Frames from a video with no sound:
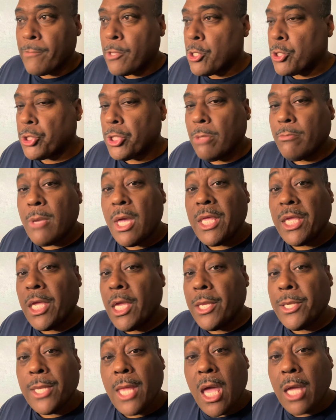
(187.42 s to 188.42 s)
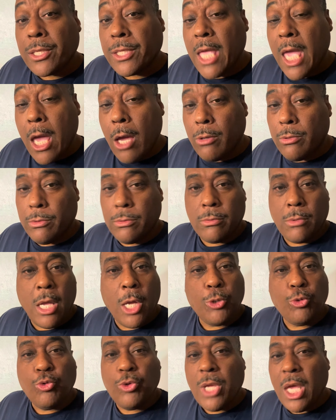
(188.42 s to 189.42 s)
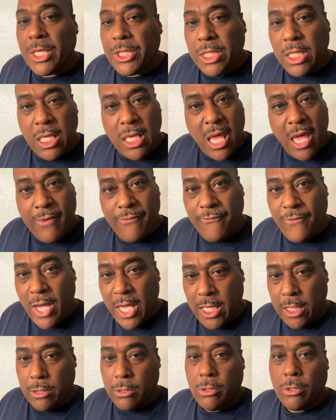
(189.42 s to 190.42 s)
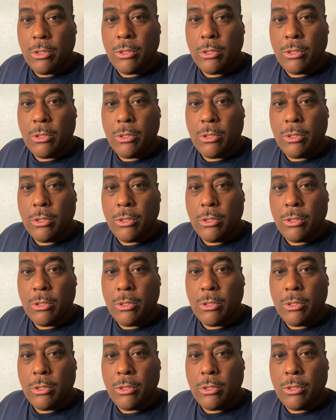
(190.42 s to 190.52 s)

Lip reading: Somebody getting knocked out. I do not see that fight